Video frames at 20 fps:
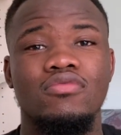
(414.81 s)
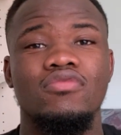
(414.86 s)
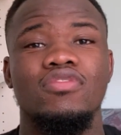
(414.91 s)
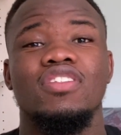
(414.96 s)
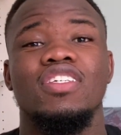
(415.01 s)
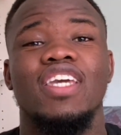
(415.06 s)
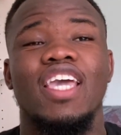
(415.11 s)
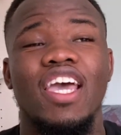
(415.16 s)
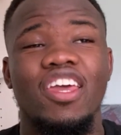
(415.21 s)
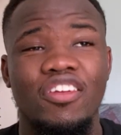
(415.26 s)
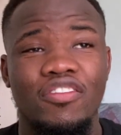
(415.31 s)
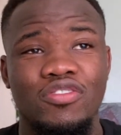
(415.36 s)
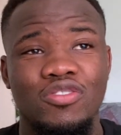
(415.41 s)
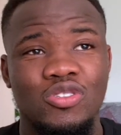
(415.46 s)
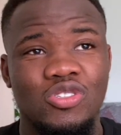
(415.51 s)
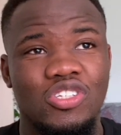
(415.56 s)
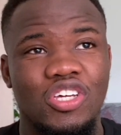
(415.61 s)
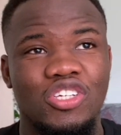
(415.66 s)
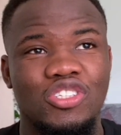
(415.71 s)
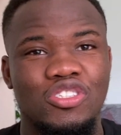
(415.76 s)
the kind of
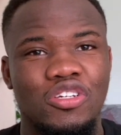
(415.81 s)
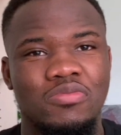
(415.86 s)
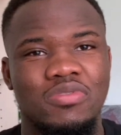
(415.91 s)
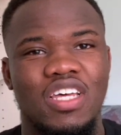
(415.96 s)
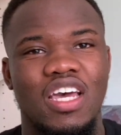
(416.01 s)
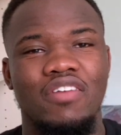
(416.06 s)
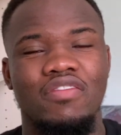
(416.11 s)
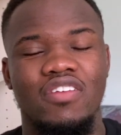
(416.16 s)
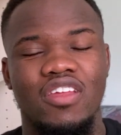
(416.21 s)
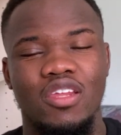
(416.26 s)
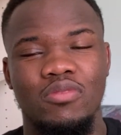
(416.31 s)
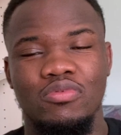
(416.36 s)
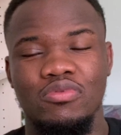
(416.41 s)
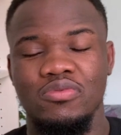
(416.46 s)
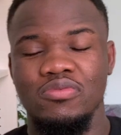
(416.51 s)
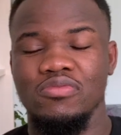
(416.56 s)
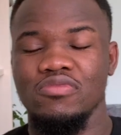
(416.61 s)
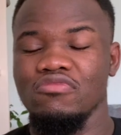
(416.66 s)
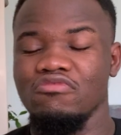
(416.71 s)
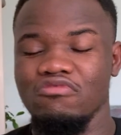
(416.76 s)
student jobs that are available.
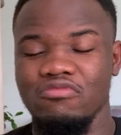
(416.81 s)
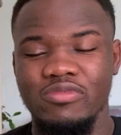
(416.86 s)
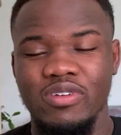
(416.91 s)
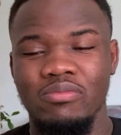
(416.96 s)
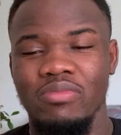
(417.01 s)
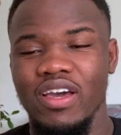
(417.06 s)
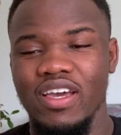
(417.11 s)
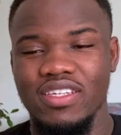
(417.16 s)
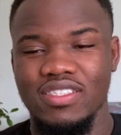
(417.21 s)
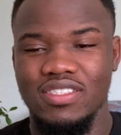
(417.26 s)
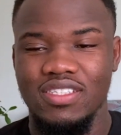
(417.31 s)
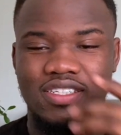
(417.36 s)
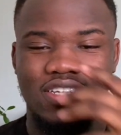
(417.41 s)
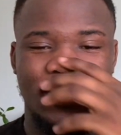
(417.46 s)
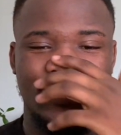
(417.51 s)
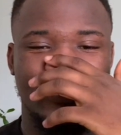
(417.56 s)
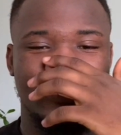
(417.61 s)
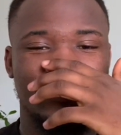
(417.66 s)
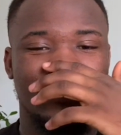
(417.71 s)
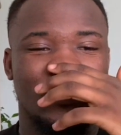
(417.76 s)
Remember I said
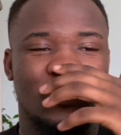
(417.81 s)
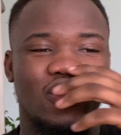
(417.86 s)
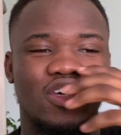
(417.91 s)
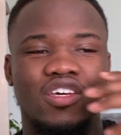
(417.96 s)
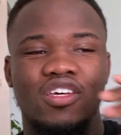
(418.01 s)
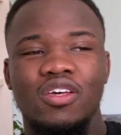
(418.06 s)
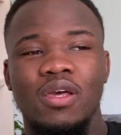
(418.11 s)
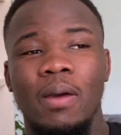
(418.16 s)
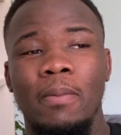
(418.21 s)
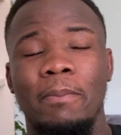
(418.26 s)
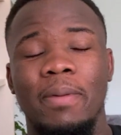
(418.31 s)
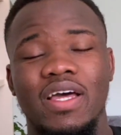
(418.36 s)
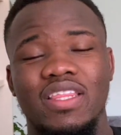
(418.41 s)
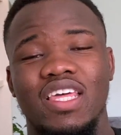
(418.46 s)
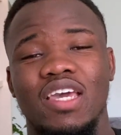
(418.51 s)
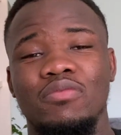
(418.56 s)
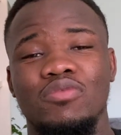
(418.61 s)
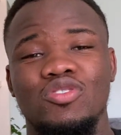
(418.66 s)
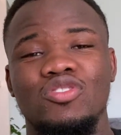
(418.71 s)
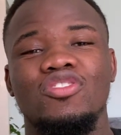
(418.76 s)
that
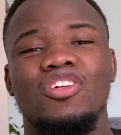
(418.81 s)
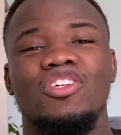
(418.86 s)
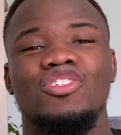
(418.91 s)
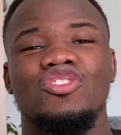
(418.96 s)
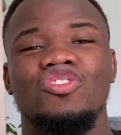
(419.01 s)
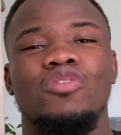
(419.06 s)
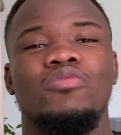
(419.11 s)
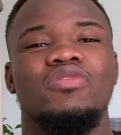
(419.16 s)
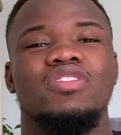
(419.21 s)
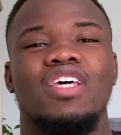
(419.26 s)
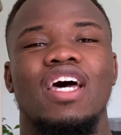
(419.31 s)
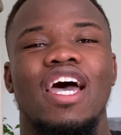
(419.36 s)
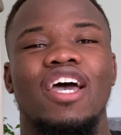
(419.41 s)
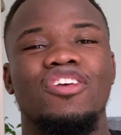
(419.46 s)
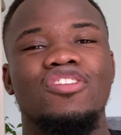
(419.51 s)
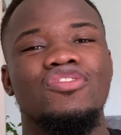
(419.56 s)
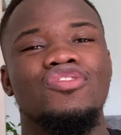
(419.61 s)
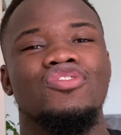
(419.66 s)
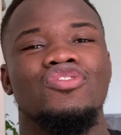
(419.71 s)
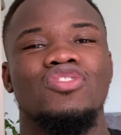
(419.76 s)
part-time student jobs are
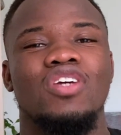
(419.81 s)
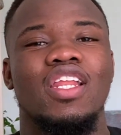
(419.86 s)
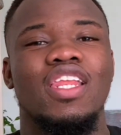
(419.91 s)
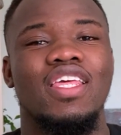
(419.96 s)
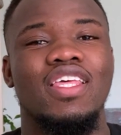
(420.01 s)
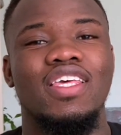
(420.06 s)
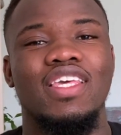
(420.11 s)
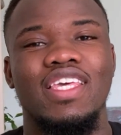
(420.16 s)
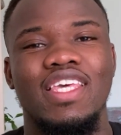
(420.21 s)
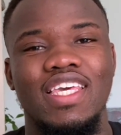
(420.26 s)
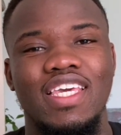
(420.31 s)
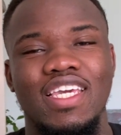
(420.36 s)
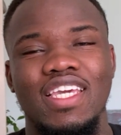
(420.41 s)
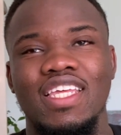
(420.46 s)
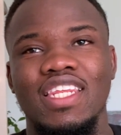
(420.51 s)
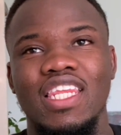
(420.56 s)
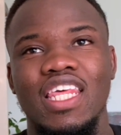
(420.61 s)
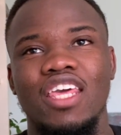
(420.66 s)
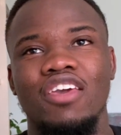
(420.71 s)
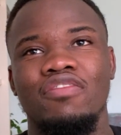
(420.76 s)
usually
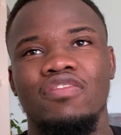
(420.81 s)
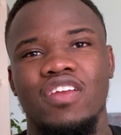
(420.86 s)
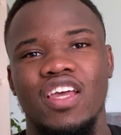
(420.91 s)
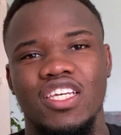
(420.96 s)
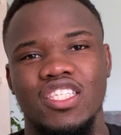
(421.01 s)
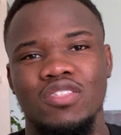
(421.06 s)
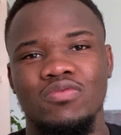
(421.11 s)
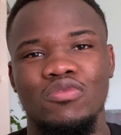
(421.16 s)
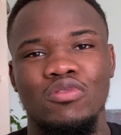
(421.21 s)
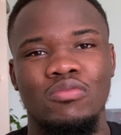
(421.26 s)
in a flexible